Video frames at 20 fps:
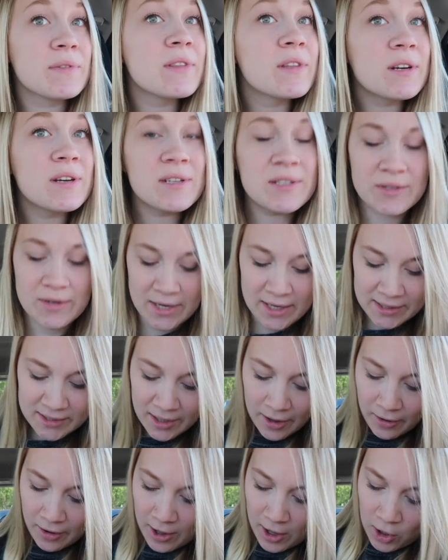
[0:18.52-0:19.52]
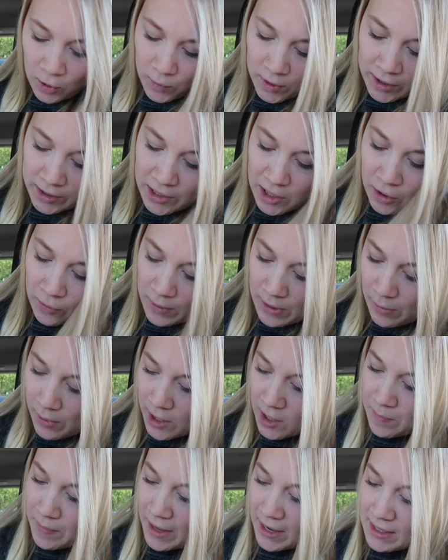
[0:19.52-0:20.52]
for the nursery. So we know we
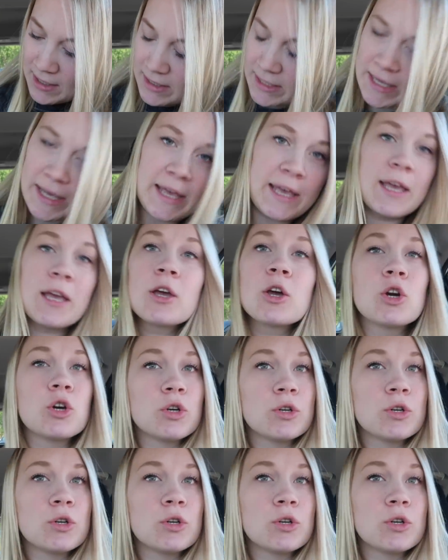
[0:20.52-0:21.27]
wanna paint it